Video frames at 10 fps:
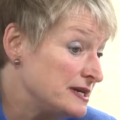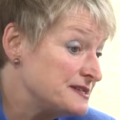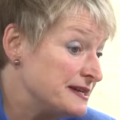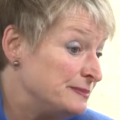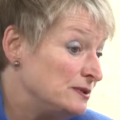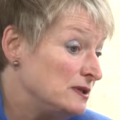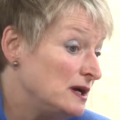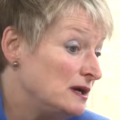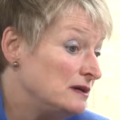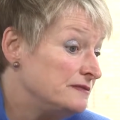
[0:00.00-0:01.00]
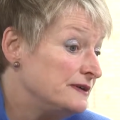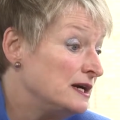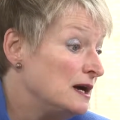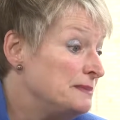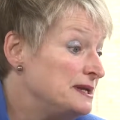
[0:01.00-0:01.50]
example of a
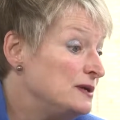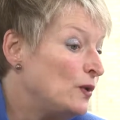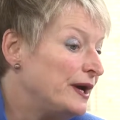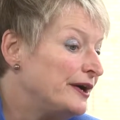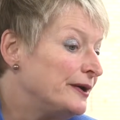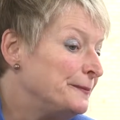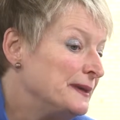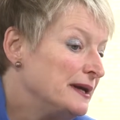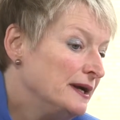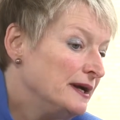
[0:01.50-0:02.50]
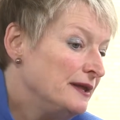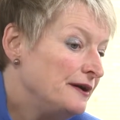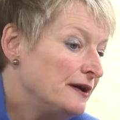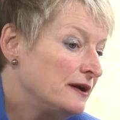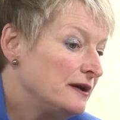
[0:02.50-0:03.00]
company where
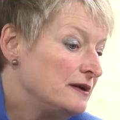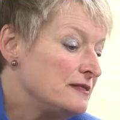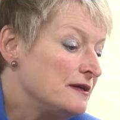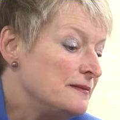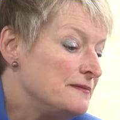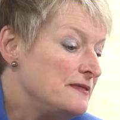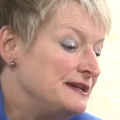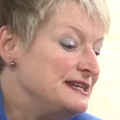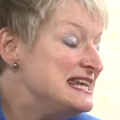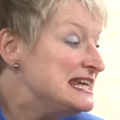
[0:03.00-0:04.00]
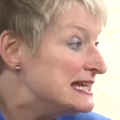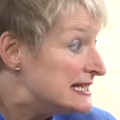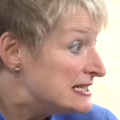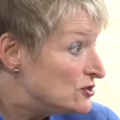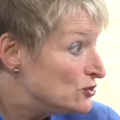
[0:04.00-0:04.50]
the
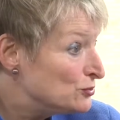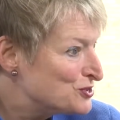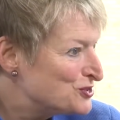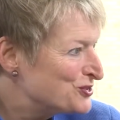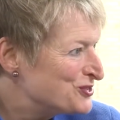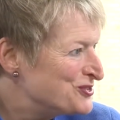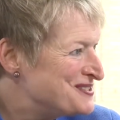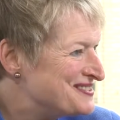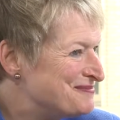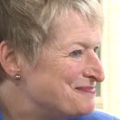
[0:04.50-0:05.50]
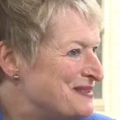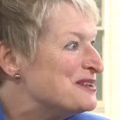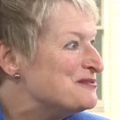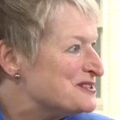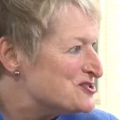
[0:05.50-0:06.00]
need to return
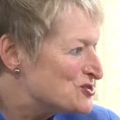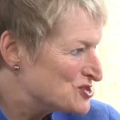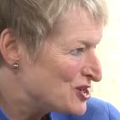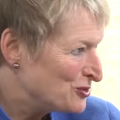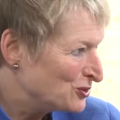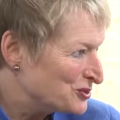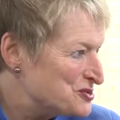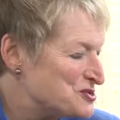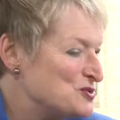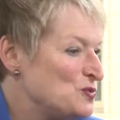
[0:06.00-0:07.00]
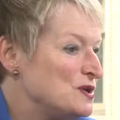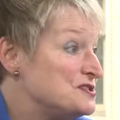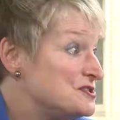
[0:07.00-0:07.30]
benefits to shareholders was